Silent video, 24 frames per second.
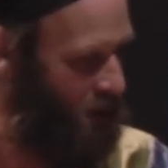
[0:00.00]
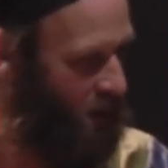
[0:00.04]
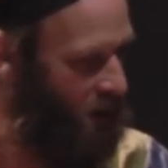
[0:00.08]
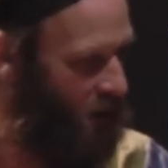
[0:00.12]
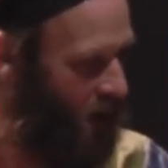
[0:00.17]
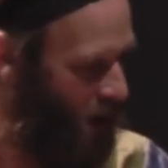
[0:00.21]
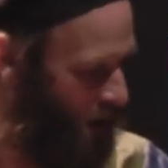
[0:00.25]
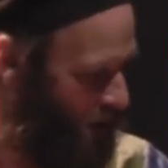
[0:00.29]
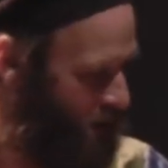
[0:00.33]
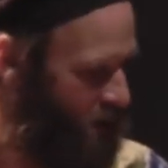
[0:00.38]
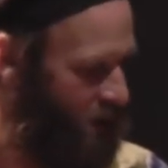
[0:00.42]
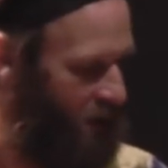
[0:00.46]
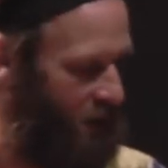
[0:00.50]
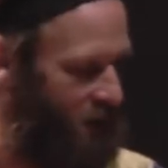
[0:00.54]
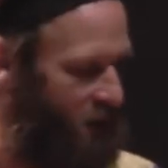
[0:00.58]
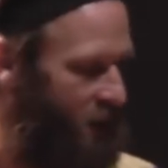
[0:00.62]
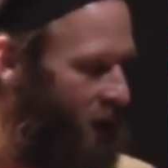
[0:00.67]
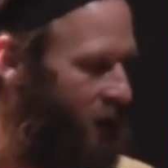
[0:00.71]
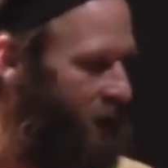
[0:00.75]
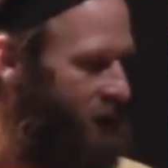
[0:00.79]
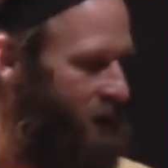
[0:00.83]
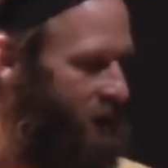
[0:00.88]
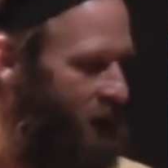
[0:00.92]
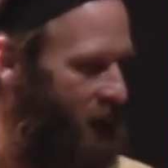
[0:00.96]
concert of
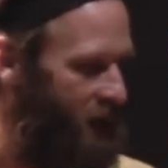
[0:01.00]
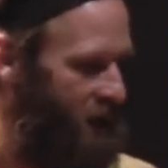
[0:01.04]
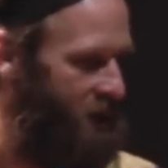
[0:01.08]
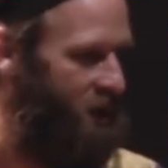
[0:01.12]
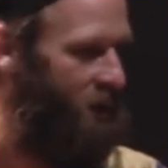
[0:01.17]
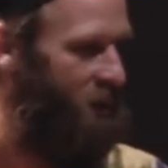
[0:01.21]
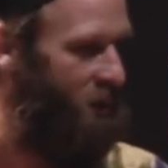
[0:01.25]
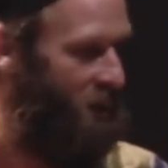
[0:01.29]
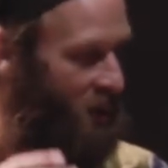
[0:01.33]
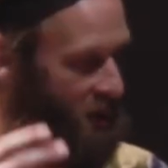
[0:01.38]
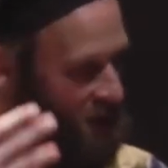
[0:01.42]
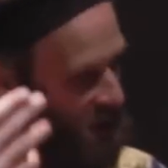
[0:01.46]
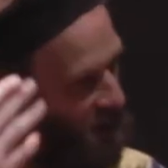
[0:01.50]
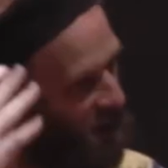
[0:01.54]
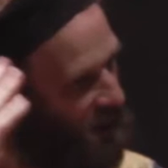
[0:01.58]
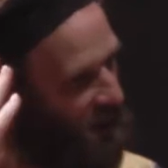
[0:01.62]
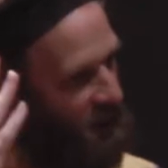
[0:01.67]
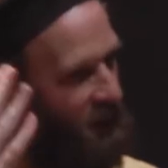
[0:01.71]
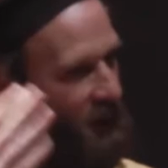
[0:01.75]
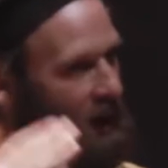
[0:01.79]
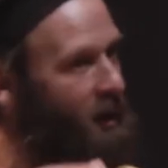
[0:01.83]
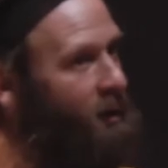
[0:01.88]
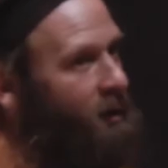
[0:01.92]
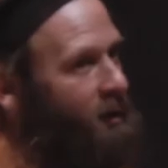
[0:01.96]
Turkish classical music, and
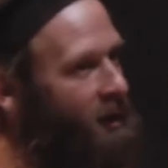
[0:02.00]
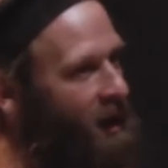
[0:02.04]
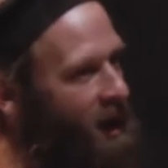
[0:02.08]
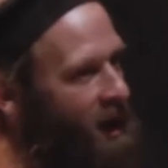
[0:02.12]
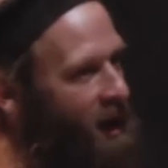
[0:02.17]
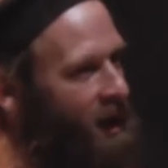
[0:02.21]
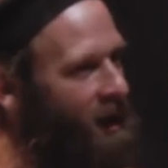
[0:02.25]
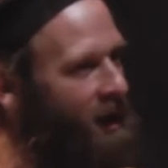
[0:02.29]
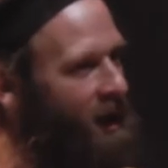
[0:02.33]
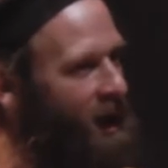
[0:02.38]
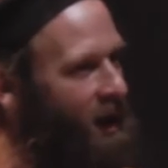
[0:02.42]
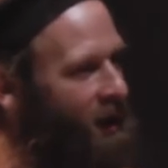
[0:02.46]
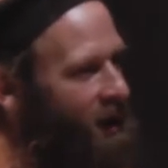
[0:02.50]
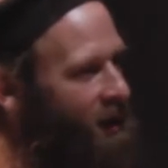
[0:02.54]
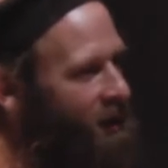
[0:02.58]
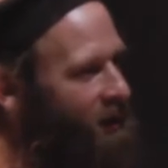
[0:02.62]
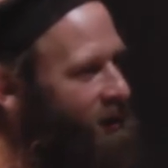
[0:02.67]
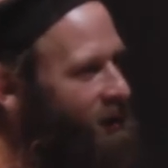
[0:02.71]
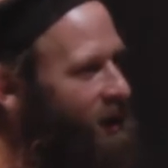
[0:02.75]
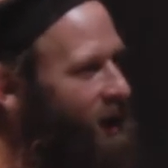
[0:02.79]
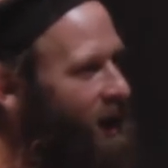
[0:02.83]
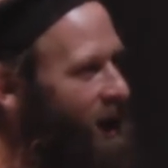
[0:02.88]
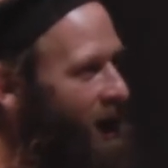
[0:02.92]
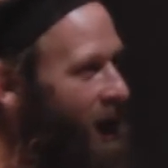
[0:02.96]
I thought, okay, now I,
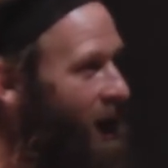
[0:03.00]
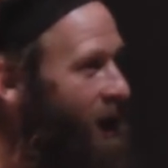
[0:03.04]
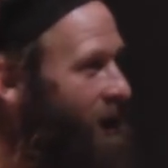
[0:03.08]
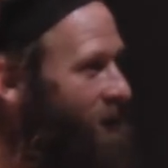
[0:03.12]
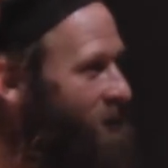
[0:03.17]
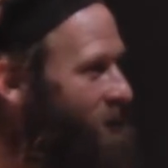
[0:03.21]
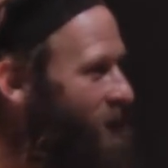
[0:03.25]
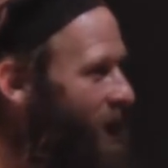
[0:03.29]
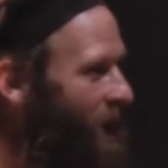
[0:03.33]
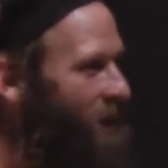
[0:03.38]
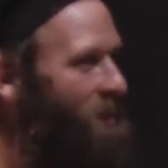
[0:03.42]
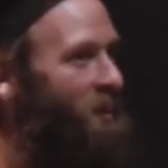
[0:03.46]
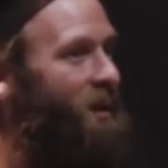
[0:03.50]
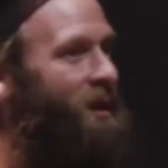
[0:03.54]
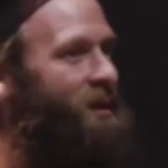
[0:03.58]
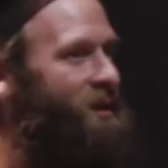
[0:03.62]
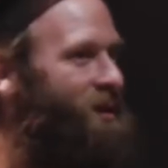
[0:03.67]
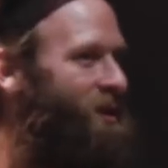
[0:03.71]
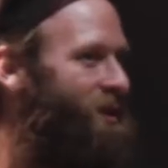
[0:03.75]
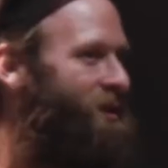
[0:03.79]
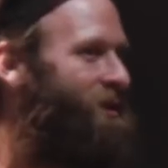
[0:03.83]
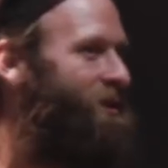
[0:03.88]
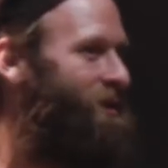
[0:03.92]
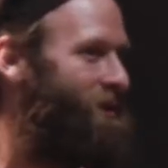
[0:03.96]
I, I must